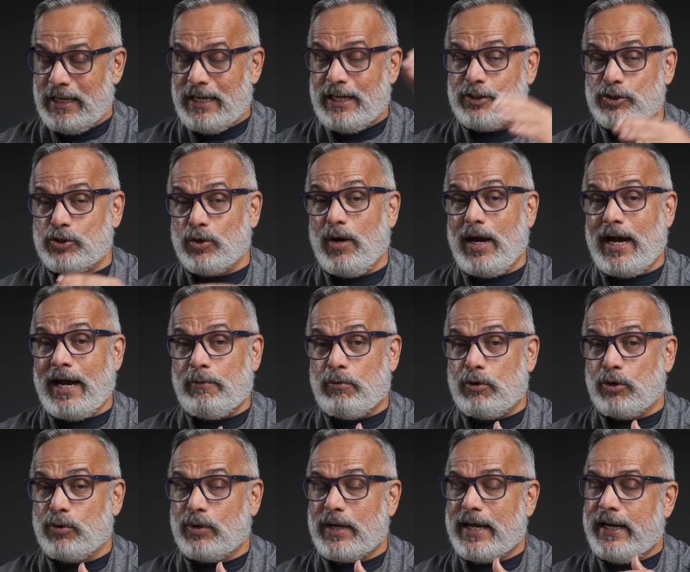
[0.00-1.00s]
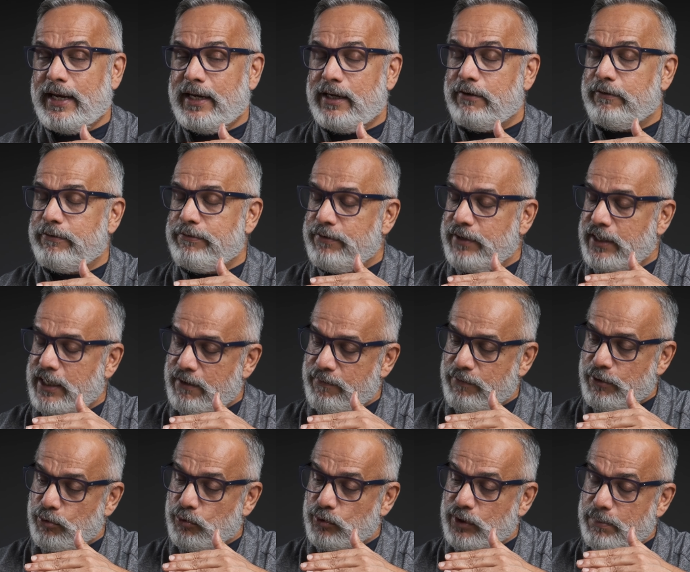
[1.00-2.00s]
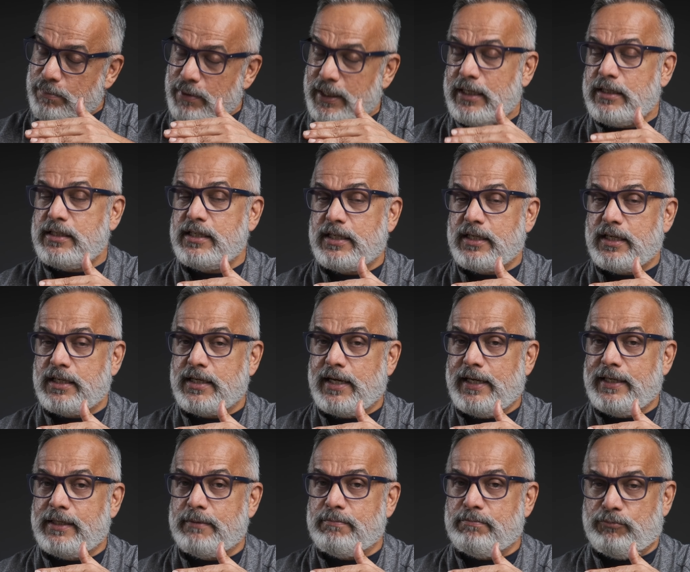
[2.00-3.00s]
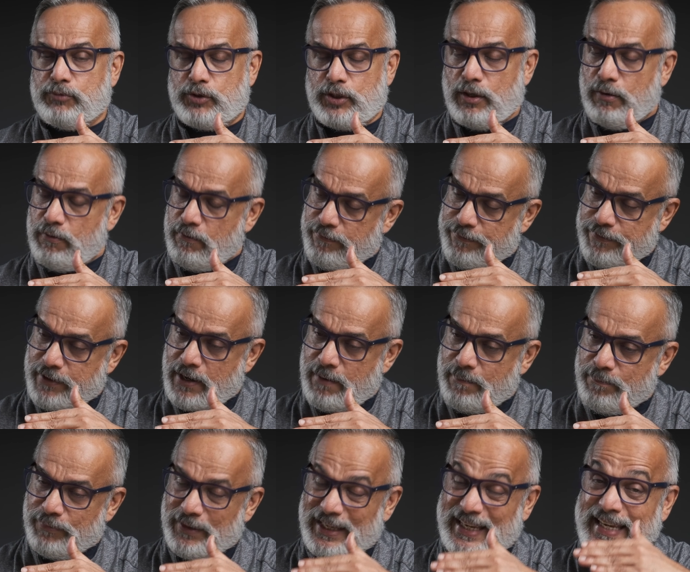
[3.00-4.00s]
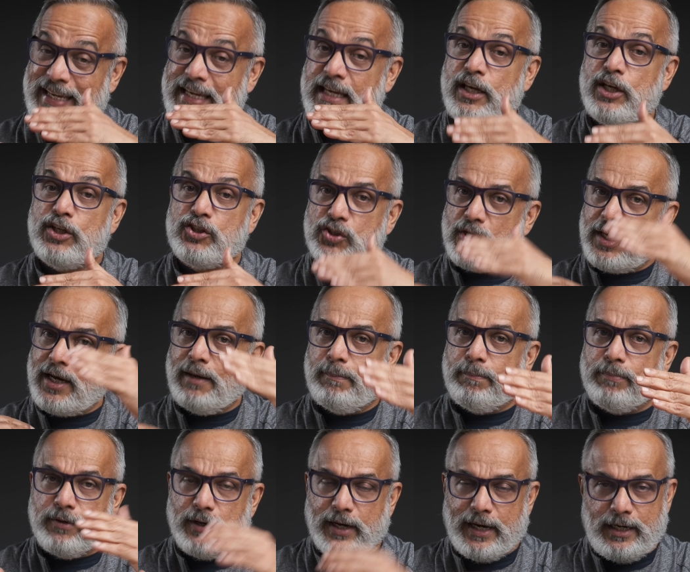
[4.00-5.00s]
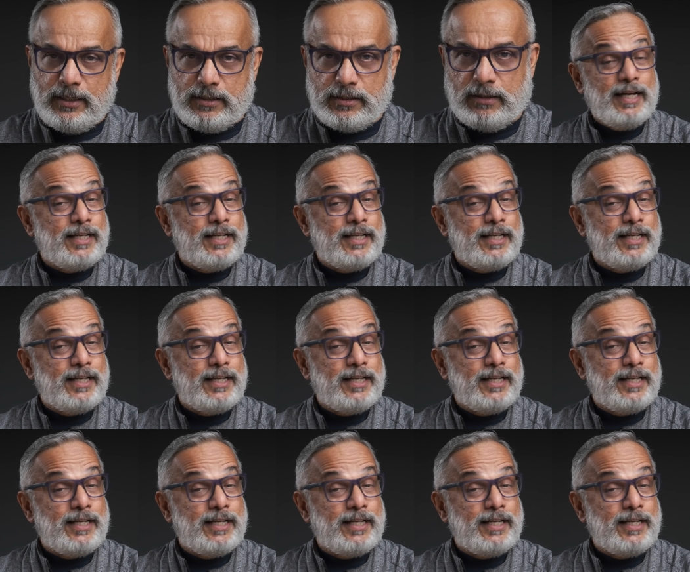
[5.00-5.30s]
So I want to kind of give you the big ticket items from each upgrade.